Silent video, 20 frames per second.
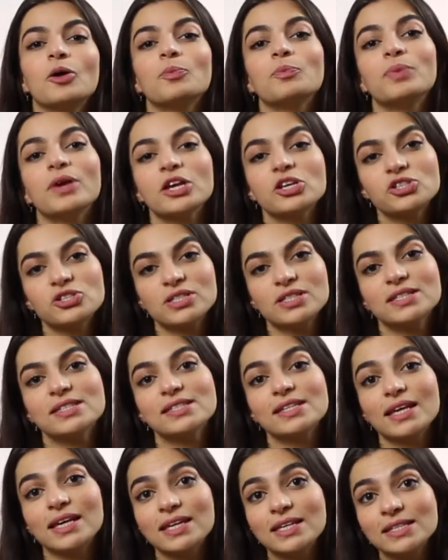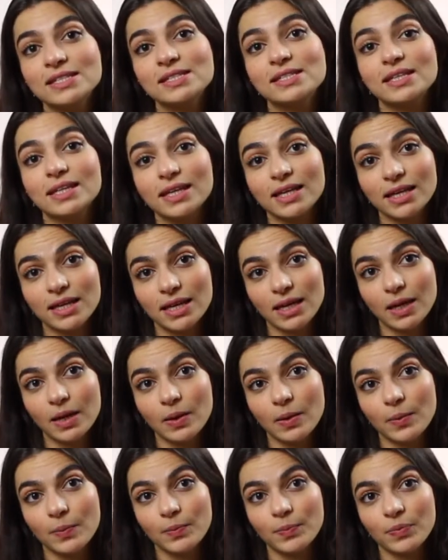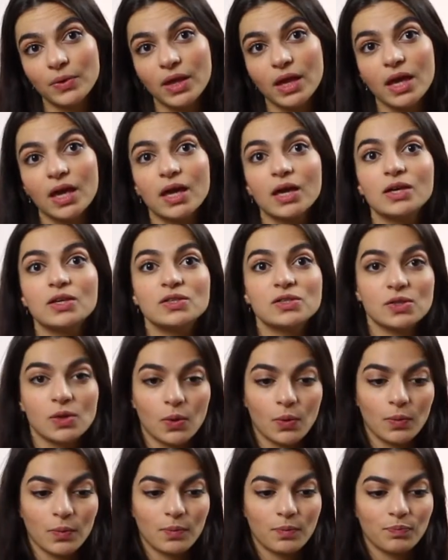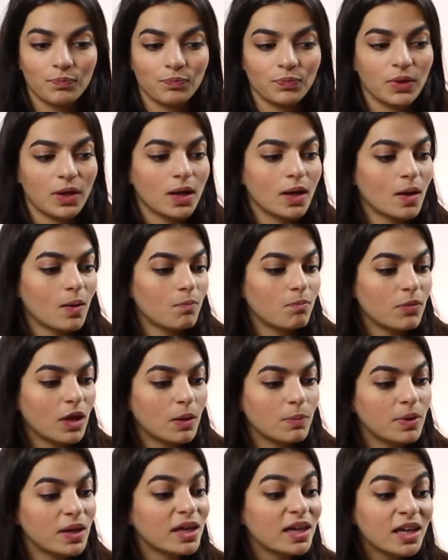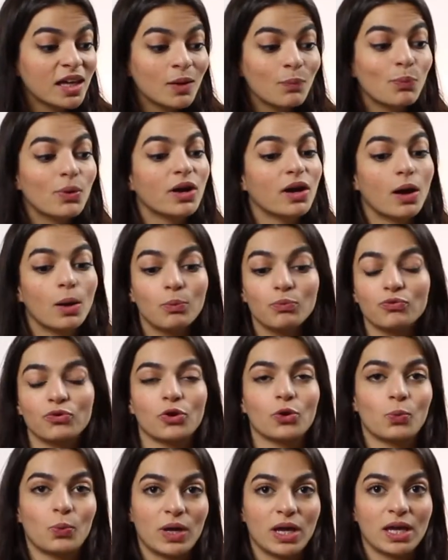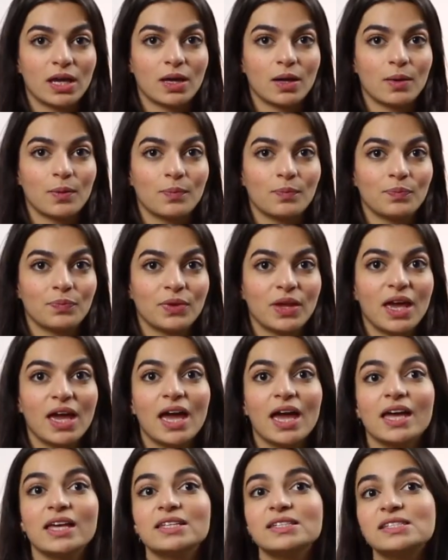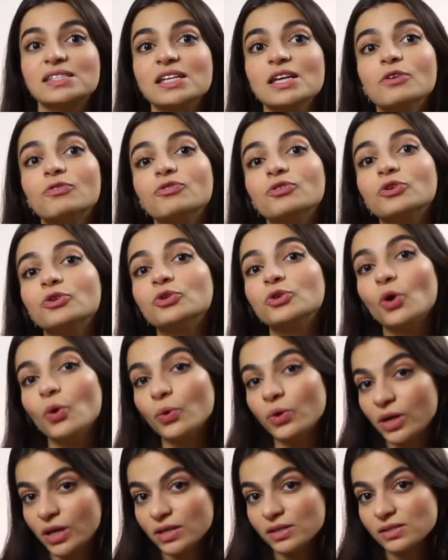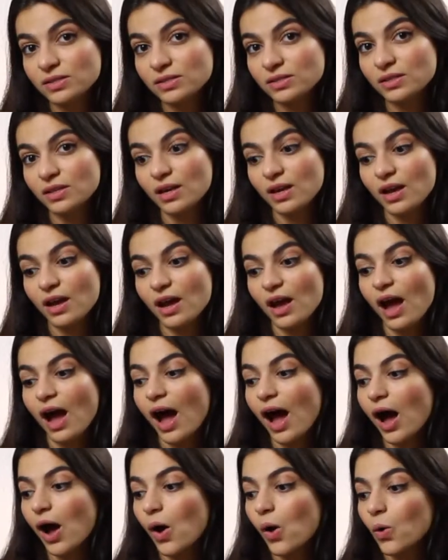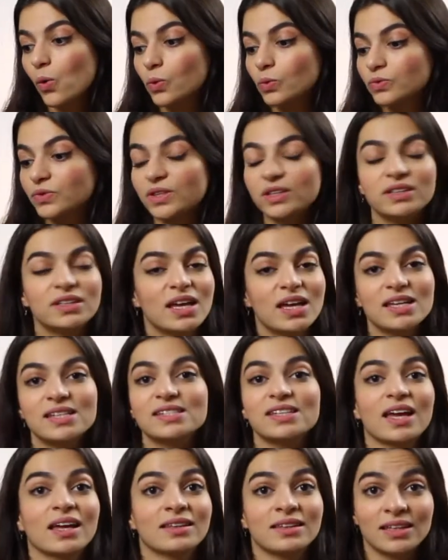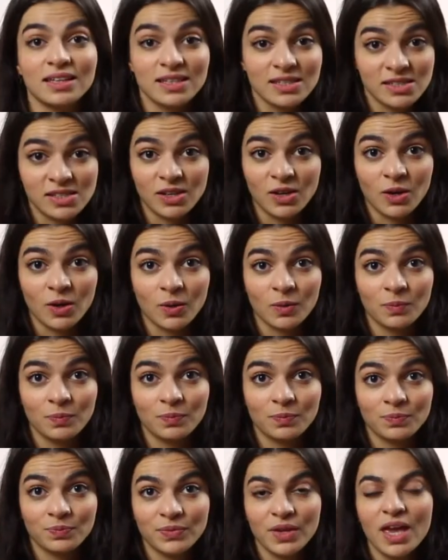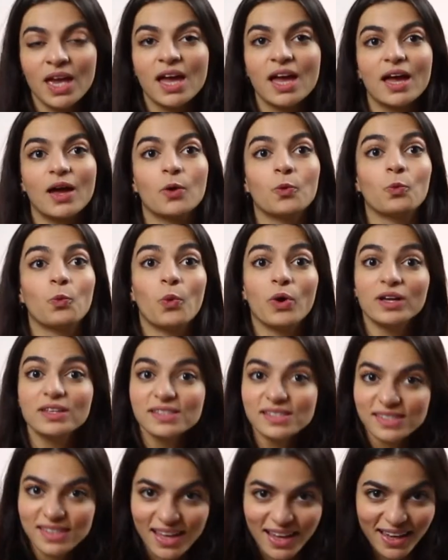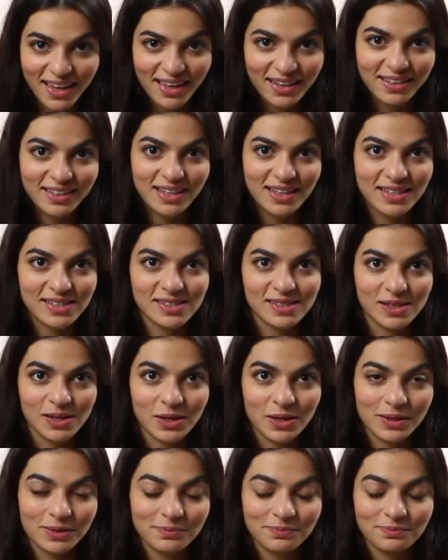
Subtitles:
Patience is key. So, maybe keep it up for a week and see if you notice how the days get easier. And once they get easier,